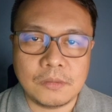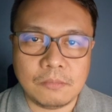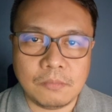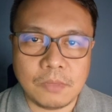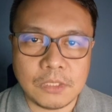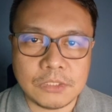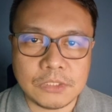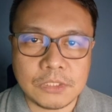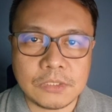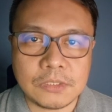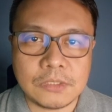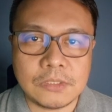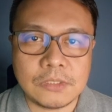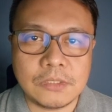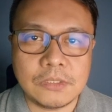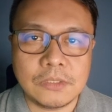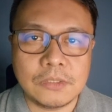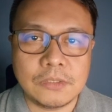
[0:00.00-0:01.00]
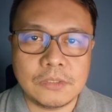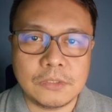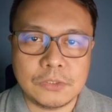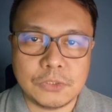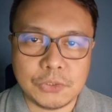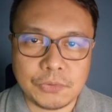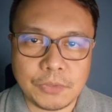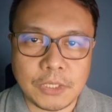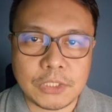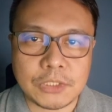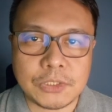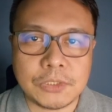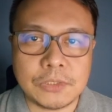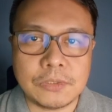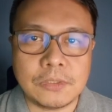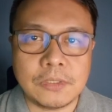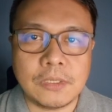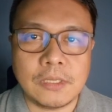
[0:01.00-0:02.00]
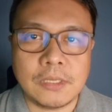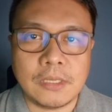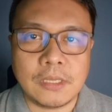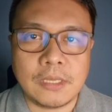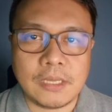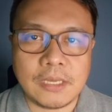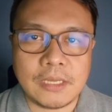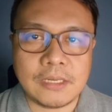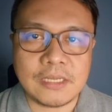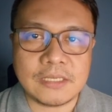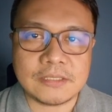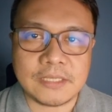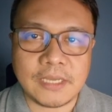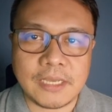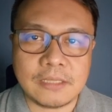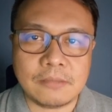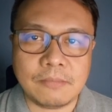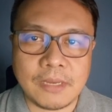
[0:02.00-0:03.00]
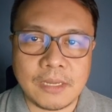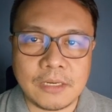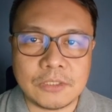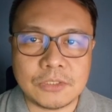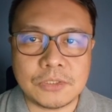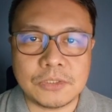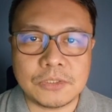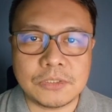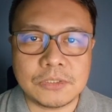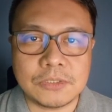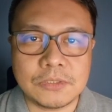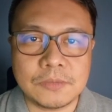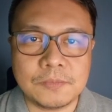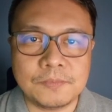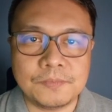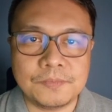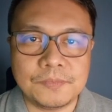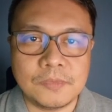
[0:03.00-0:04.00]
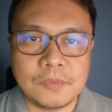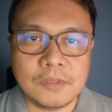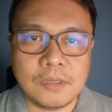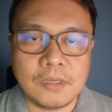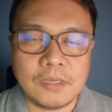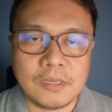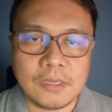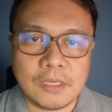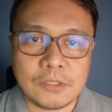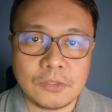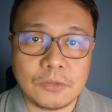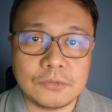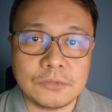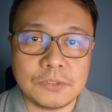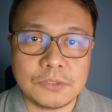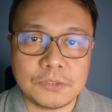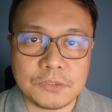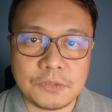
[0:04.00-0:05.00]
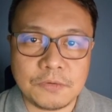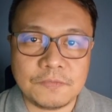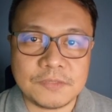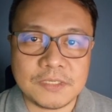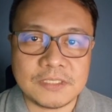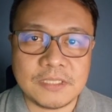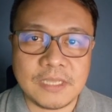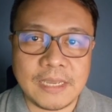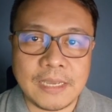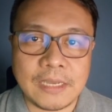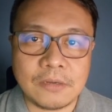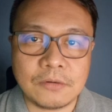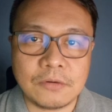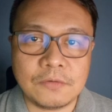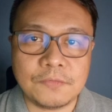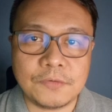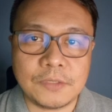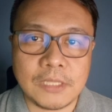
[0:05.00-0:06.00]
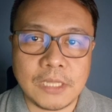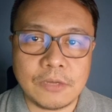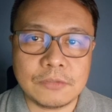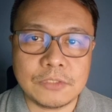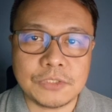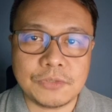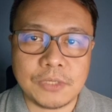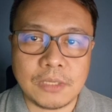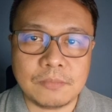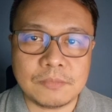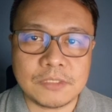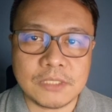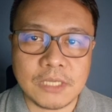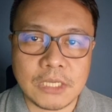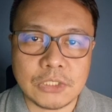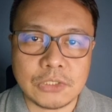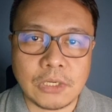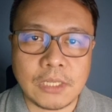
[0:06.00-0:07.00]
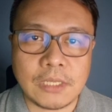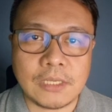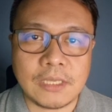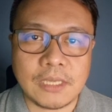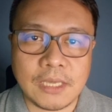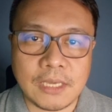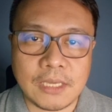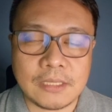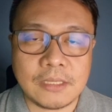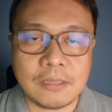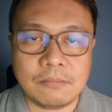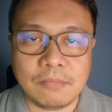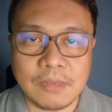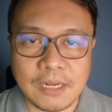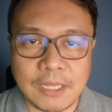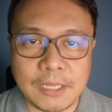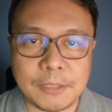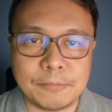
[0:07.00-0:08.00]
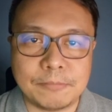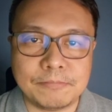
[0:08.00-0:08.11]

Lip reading: budget, duration, and assigned managers. It also serves as the anchor for downstream scheduling and billing.